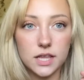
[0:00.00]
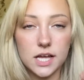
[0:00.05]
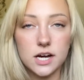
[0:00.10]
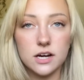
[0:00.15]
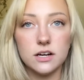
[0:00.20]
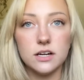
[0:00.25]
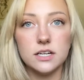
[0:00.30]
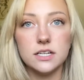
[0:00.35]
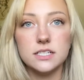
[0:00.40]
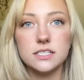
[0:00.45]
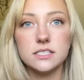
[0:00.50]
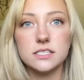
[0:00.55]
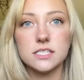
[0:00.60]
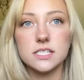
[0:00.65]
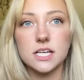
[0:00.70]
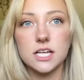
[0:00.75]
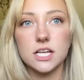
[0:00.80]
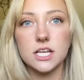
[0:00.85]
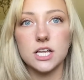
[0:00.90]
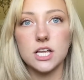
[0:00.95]
There is
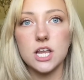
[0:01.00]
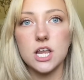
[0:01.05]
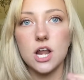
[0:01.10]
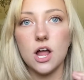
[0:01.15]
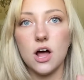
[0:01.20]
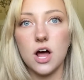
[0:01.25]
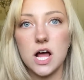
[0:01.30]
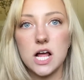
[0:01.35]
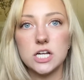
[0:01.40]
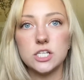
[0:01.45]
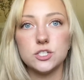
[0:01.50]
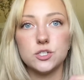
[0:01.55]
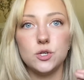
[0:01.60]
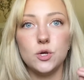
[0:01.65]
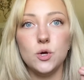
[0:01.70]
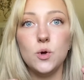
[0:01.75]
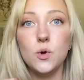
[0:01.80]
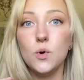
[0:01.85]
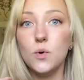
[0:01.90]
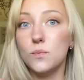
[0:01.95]
not
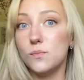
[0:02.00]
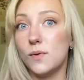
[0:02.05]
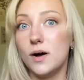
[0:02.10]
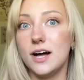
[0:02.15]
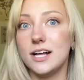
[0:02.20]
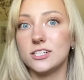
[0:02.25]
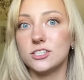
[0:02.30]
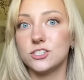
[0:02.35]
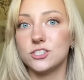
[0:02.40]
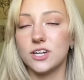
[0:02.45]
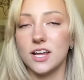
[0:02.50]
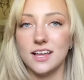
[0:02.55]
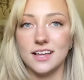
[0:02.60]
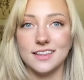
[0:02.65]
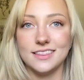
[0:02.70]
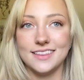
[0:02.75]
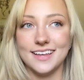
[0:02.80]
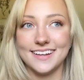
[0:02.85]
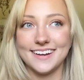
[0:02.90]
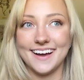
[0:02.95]
too much
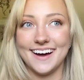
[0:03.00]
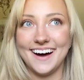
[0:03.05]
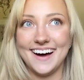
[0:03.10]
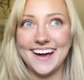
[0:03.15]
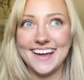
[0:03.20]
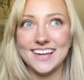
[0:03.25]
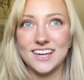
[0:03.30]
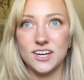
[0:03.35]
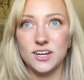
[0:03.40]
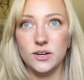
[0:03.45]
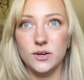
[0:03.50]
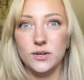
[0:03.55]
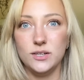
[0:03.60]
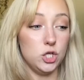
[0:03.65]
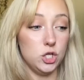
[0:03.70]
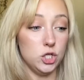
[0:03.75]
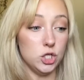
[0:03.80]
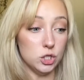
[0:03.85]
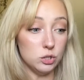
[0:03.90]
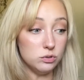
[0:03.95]
that I could
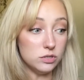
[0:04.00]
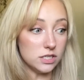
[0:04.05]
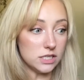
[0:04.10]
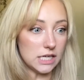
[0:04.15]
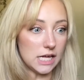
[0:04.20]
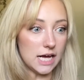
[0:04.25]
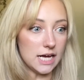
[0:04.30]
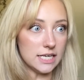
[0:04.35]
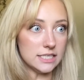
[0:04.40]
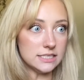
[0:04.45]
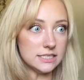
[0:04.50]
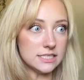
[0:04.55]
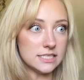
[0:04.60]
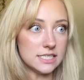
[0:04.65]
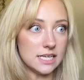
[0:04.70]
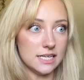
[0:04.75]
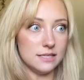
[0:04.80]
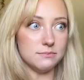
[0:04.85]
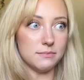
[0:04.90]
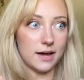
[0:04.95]
utilize
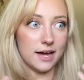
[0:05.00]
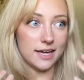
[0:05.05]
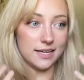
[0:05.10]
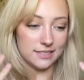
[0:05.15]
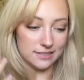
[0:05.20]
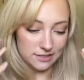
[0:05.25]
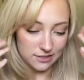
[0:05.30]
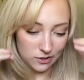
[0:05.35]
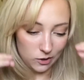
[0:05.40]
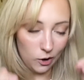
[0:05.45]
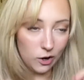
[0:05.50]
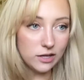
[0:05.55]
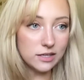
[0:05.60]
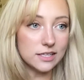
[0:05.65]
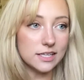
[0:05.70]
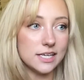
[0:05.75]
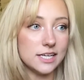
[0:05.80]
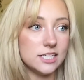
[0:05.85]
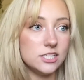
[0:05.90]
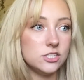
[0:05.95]
in my
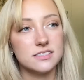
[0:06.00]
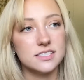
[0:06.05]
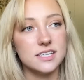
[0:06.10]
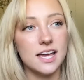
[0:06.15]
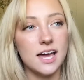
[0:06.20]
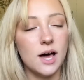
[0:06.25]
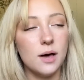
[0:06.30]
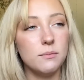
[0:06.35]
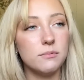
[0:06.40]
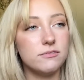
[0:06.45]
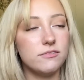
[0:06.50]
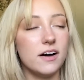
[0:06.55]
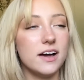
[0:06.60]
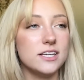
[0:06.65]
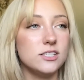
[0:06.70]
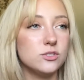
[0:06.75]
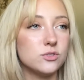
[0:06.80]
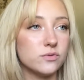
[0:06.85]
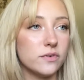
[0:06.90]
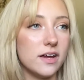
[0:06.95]
knowledge to help
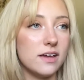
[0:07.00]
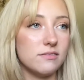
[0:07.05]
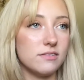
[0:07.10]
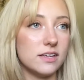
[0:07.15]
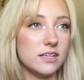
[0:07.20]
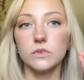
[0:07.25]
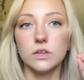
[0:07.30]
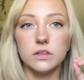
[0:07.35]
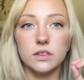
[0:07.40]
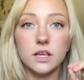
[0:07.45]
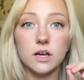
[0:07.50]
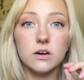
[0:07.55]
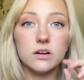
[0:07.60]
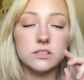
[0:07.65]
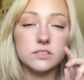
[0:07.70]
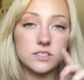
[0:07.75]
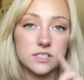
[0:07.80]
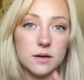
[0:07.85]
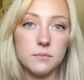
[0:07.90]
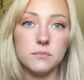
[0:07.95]
find Draven. There are
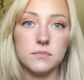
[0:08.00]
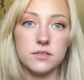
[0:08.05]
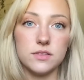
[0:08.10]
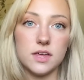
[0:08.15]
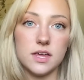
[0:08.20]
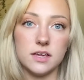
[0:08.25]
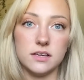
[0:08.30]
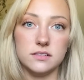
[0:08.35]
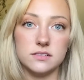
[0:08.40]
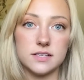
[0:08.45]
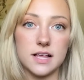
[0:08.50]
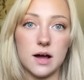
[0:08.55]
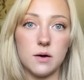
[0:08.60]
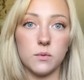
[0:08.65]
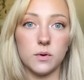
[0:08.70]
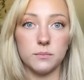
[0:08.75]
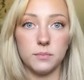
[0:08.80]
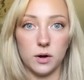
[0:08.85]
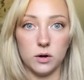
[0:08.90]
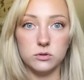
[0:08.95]
some things that
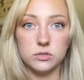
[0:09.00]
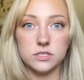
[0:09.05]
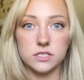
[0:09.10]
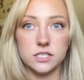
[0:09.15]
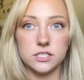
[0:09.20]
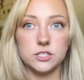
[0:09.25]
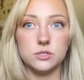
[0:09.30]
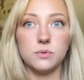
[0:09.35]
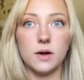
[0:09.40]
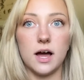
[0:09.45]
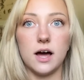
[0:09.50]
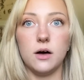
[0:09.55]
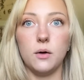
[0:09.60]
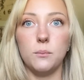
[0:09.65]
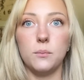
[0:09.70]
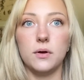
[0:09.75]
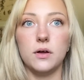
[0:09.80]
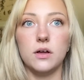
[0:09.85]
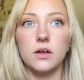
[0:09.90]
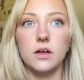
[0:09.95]
were posted to help
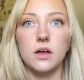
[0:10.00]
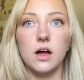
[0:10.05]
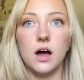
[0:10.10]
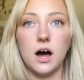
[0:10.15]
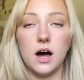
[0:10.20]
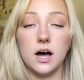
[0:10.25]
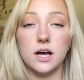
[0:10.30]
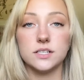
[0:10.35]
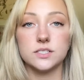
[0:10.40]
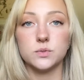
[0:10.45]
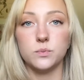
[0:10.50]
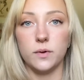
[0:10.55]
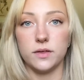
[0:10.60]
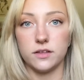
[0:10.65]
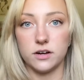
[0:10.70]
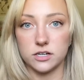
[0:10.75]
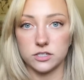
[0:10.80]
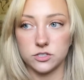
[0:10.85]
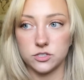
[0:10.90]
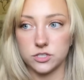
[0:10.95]
us with
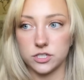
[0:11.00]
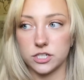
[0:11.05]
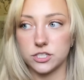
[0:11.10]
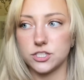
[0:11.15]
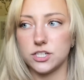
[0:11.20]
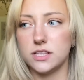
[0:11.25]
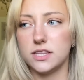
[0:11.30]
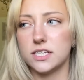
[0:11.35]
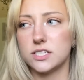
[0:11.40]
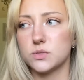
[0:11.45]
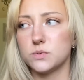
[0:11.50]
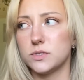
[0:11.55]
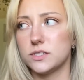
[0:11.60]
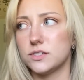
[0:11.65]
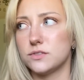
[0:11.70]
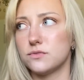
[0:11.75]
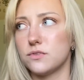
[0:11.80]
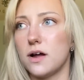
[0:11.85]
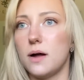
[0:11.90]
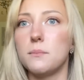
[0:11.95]
our search, and this was
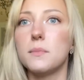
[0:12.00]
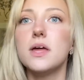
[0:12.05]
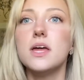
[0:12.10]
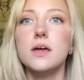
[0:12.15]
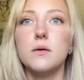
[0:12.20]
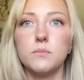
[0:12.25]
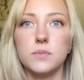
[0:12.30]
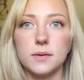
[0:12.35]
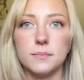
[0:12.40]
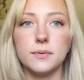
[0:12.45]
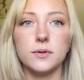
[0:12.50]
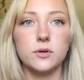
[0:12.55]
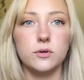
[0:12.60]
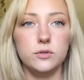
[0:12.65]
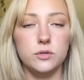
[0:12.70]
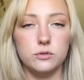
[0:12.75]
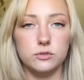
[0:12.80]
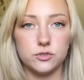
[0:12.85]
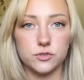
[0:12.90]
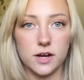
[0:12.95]
from people who
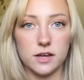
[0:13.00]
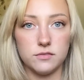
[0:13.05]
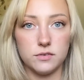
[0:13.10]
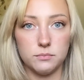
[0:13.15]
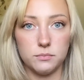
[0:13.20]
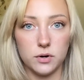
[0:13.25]
knew Draven